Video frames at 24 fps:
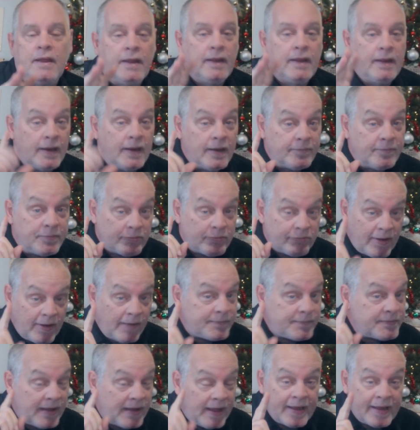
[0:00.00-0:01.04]
if the
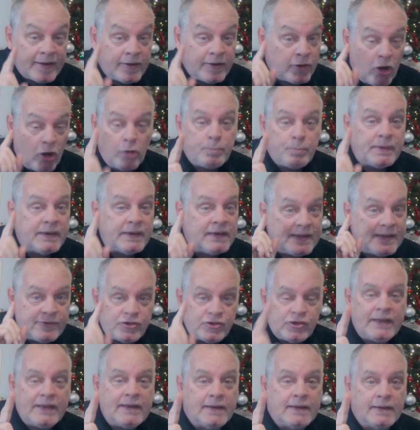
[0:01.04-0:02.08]
refs hadn't openly
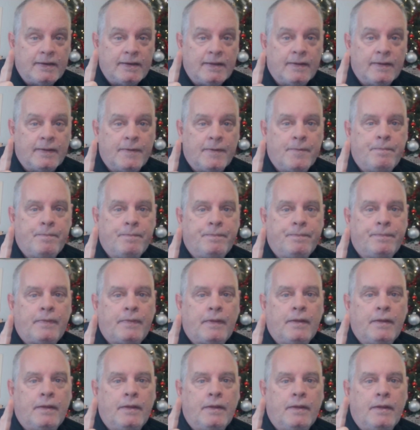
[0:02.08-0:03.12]
cheated
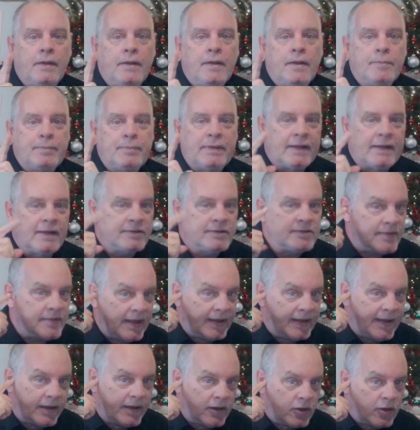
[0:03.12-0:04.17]
because they
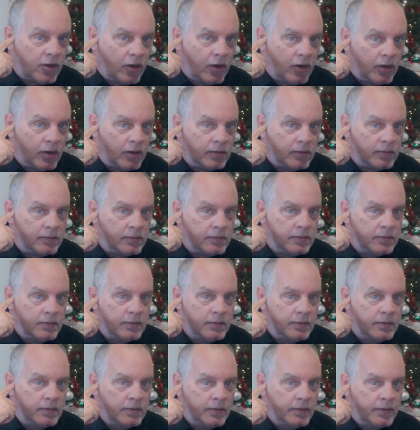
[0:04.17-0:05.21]
got a call,
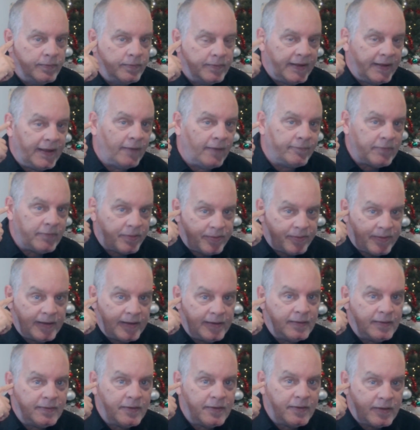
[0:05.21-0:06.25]
they have a thing
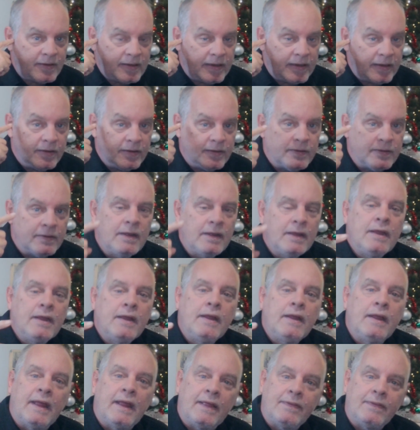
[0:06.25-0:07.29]
in their ear,
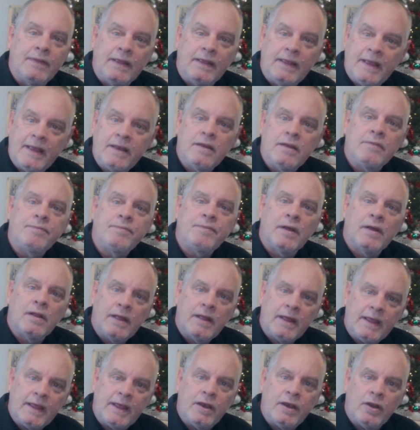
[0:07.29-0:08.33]
and the NFL
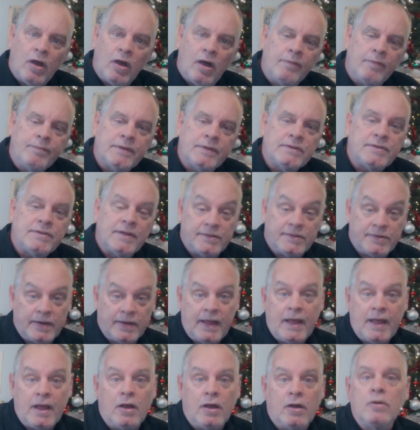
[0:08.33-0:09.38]
head office is
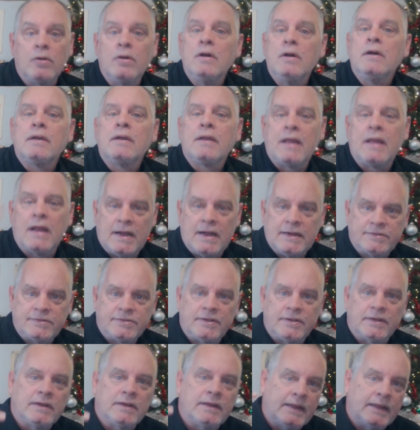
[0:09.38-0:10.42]
now
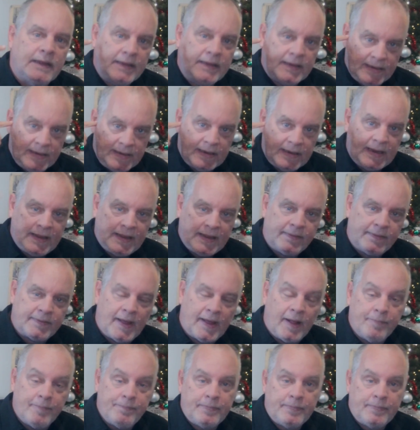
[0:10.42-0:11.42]
constantly in that.